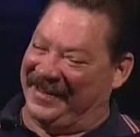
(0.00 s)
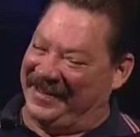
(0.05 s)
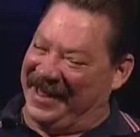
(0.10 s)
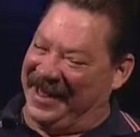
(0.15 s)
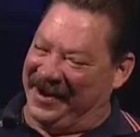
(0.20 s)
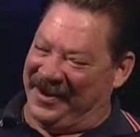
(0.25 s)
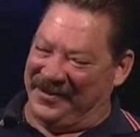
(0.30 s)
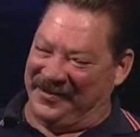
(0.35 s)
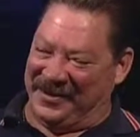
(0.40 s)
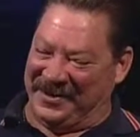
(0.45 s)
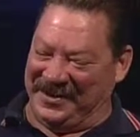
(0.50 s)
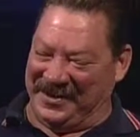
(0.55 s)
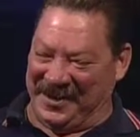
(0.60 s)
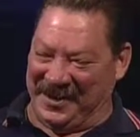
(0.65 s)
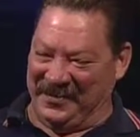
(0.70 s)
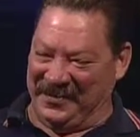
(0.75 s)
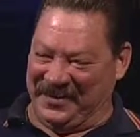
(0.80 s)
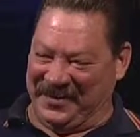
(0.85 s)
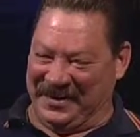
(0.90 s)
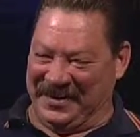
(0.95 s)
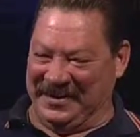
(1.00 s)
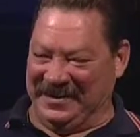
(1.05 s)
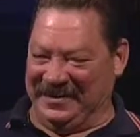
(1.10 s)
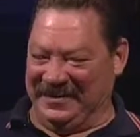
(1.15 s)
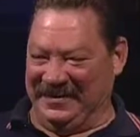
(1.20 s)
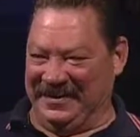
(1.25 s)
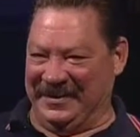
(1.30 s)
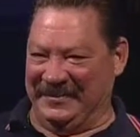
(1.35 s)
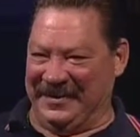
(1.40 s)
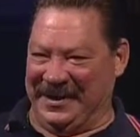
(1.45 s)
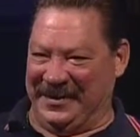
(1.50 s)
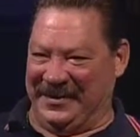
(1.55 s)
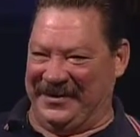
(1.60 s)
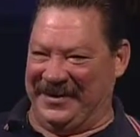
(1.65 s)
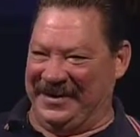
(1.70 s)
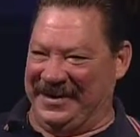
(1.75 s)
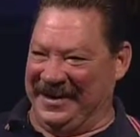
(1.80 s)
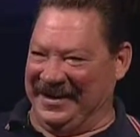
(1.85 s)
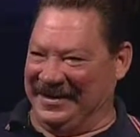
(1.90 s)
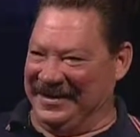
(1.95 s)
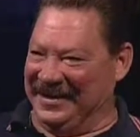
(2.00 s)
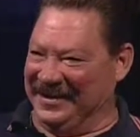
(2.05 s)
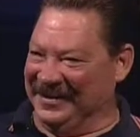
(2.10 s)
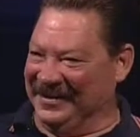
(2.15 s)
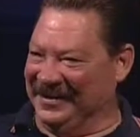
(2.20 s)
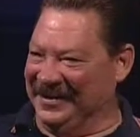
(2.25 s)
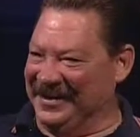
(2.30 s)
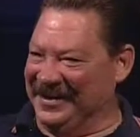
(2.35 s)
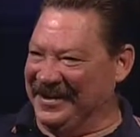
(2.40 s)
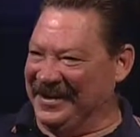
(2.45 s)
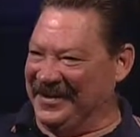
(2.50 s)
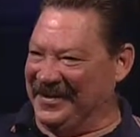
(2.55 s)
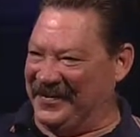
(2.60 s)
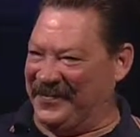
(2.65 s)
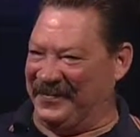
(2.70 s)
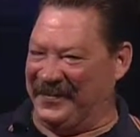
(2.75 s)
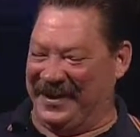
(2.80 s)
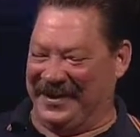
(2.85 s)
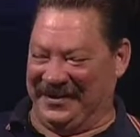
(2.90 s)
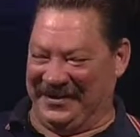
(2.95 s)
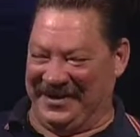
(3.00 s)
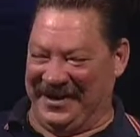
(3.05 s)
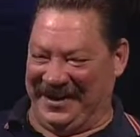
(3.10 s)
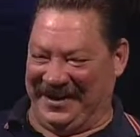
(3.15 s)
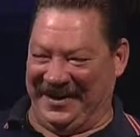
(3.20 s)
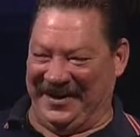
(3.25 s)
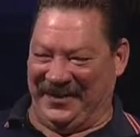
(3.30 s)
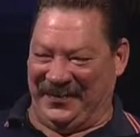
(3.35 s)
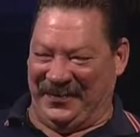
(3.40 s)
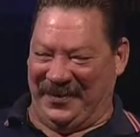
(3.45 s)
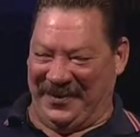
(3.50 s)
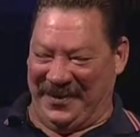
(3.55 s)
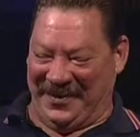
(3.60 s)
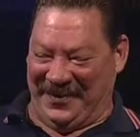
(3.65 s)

that that always helps the, the modern tech. Spell check is wonderful. Spell check is